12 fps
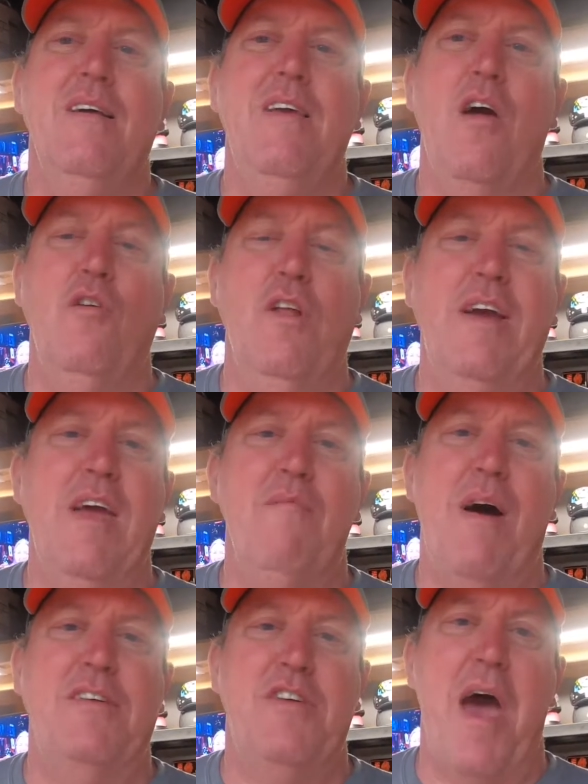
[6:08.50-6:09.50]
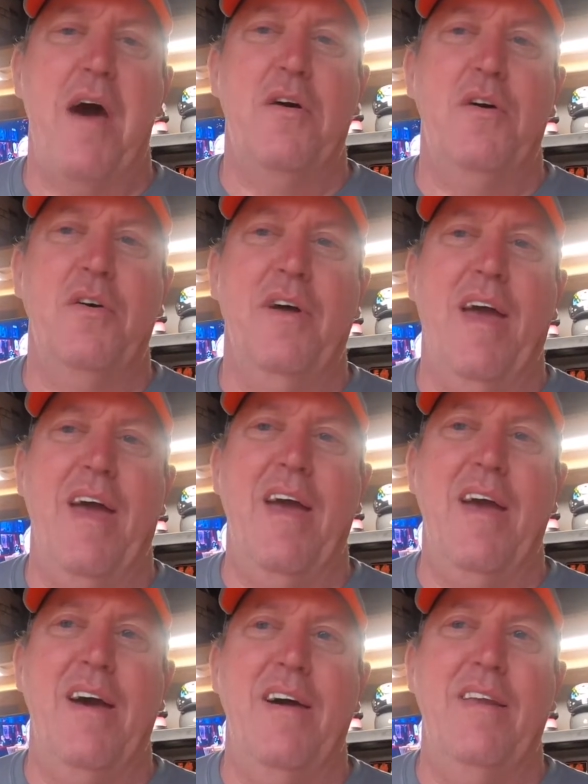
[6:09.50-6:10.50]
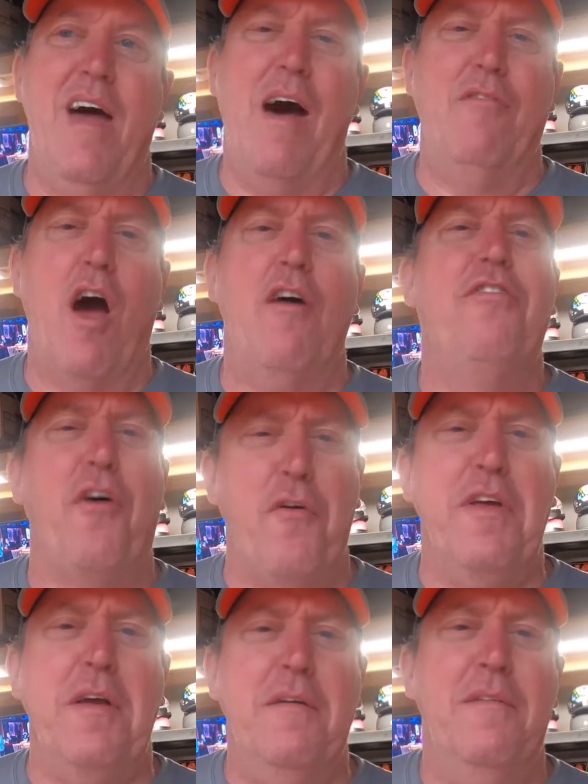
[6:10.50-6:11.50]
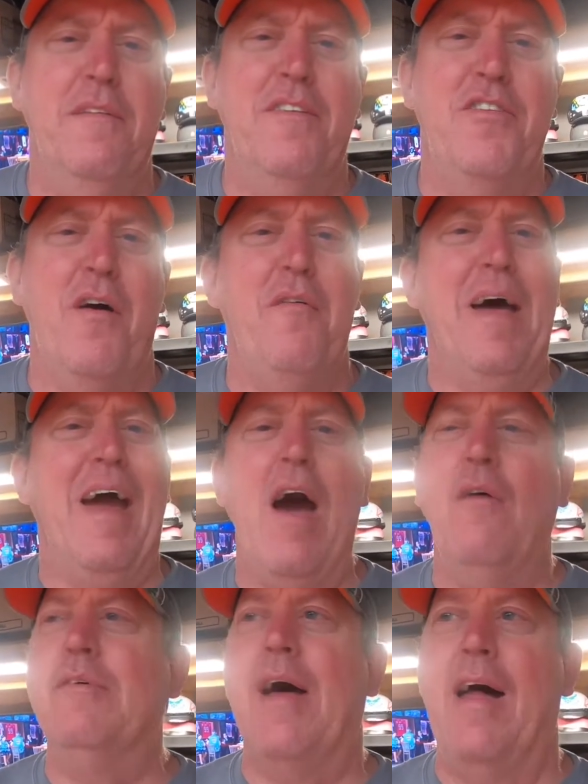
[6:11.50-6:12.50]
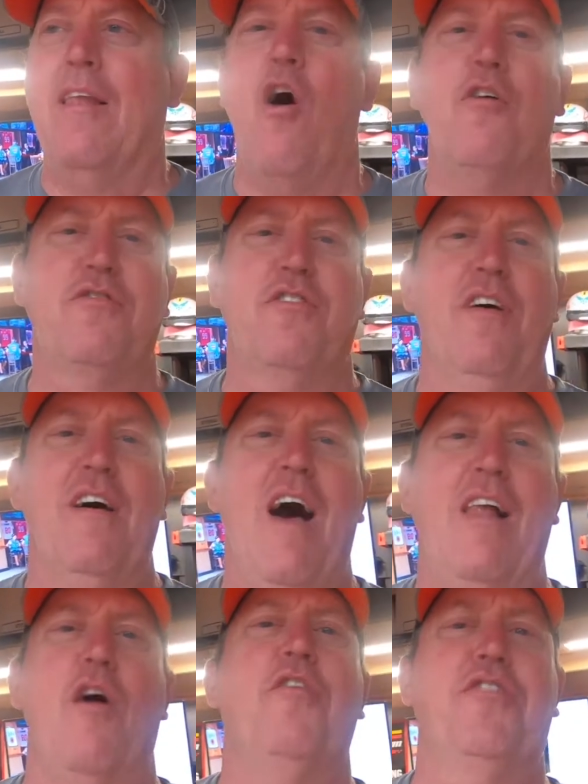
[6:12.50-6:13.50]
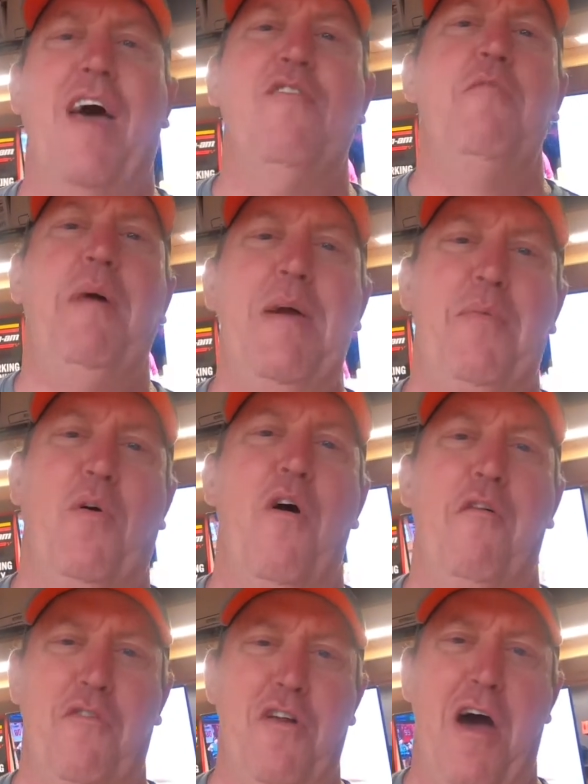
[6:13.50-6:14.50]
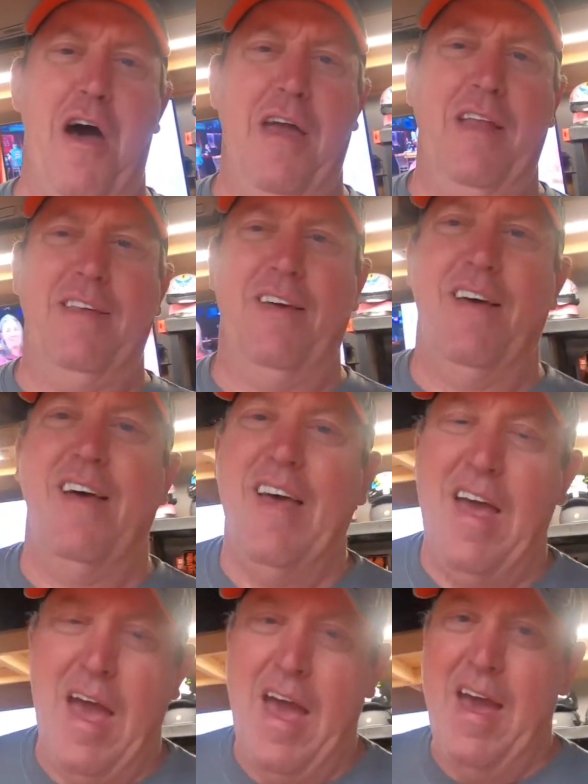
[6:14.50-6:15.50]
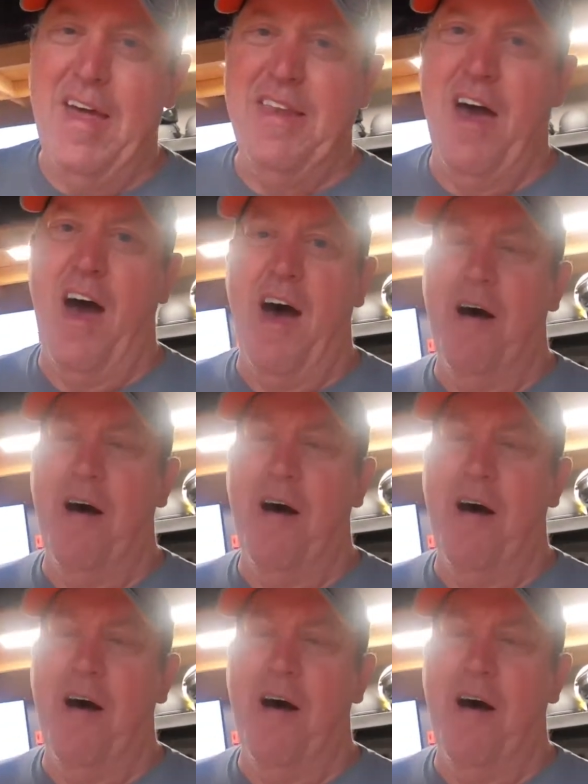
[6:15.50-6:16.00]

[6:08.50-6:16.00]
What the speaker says: you know, look at my channel, and I've got 30. So I'm like, I lost 7 people overnight, and